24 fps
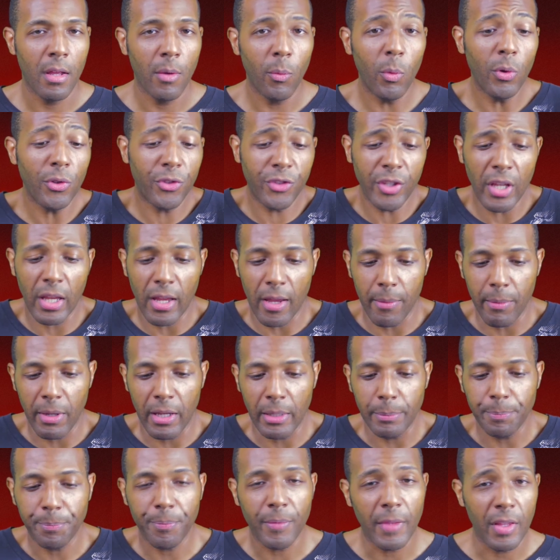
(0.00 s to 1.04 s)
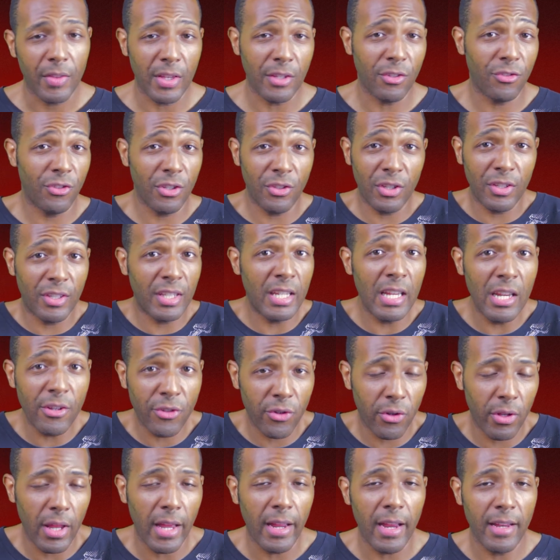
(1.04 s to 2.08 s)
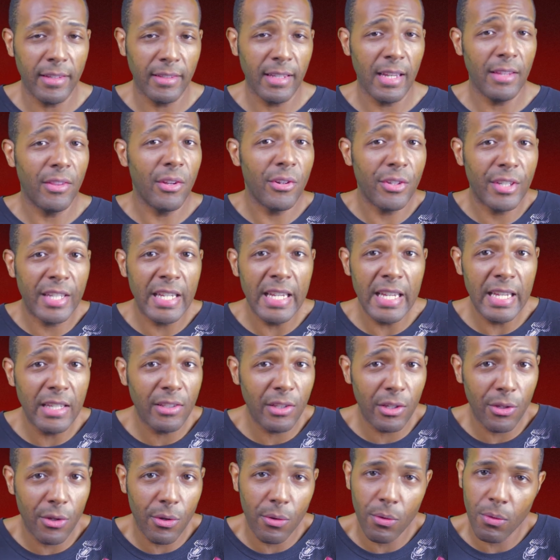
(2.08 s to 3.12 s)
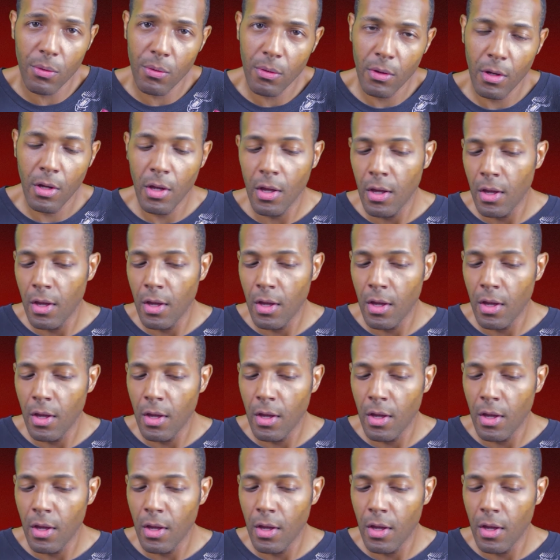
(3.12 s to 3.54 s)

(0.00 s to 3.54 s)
We'll see. I mean, this is just a teaser. Like I said, they're teasing you.